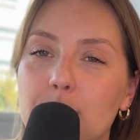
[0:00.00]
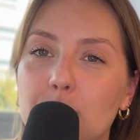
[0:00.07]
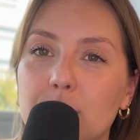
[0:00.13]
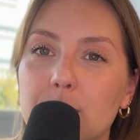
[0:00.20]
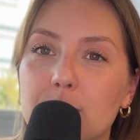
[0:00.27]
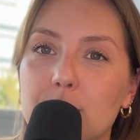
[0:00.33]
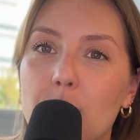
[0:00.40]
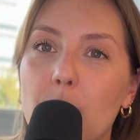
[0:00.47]
We
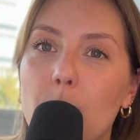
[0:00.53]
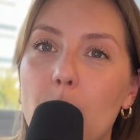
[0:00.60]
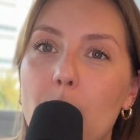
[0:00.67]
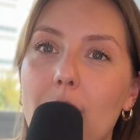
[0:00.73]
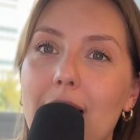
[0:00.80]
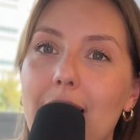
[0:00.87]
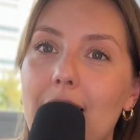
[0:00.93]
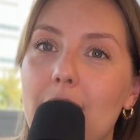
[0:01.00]
don't know
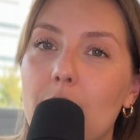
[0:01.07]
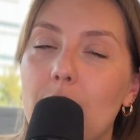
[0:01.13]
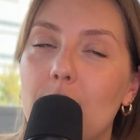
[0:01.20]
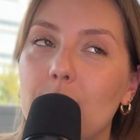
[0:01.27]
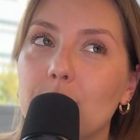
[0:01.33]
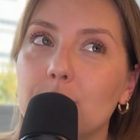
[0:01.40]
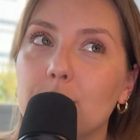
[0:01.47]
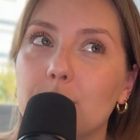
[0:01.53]

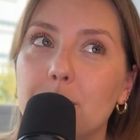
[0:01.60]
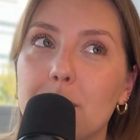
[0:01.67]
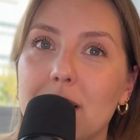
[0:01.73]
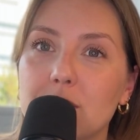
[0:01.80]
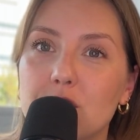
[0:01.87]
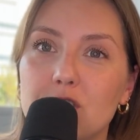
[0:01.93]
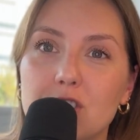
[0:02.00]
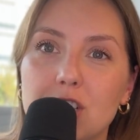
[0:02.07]
how
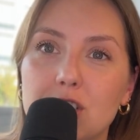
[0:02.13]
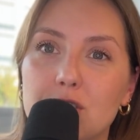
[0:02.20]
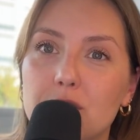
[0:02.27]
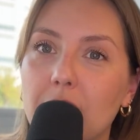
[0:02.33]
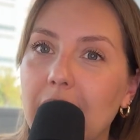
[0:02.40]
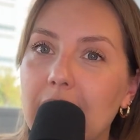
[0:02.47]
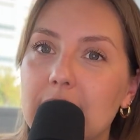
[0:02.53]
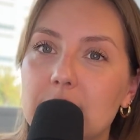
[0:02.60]
much she
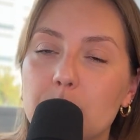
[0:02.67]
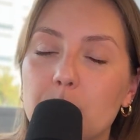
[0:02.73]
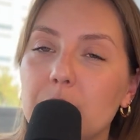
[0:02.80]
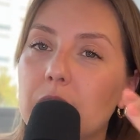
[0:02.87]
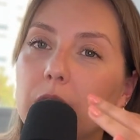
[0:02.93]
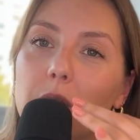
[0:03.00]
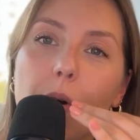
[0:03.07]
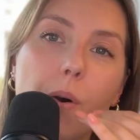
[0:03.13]
trained. We
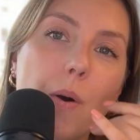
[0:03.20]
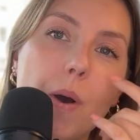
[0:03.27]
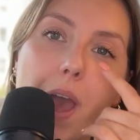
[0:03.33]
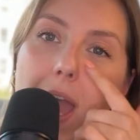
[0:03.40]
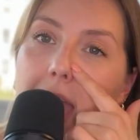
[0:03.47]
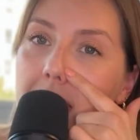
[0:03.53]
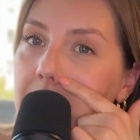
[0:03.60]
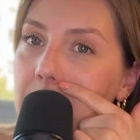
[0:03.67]
don't know
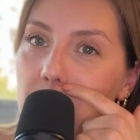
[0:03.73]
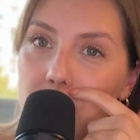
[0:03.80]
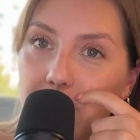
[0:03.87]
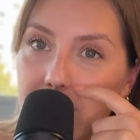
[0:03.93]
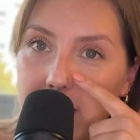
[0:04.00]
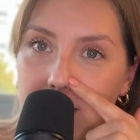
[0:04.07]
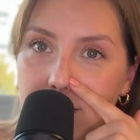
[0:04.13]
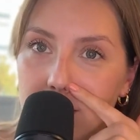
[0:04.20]
any of
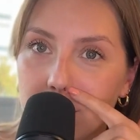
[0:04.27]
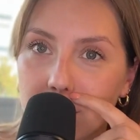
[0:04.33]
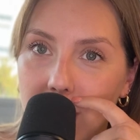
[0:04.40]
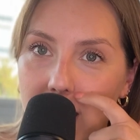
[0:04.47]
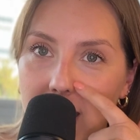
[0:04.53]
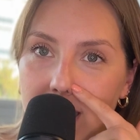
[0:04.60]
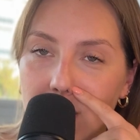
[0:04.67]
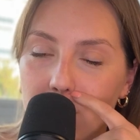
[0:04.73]
it.
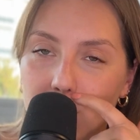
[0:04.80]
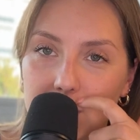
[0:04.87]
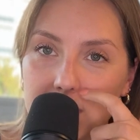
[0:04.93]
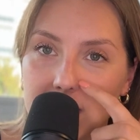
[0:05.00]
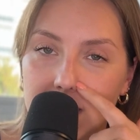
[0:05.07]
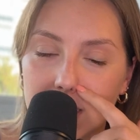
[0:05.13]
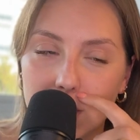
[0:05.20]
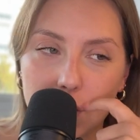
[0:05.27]
Okay, it
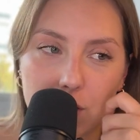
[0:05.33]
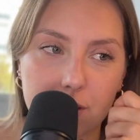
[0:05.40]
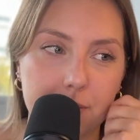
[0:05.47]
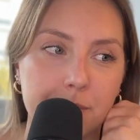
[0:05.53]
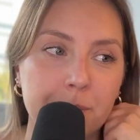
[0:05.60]
wasn't clear.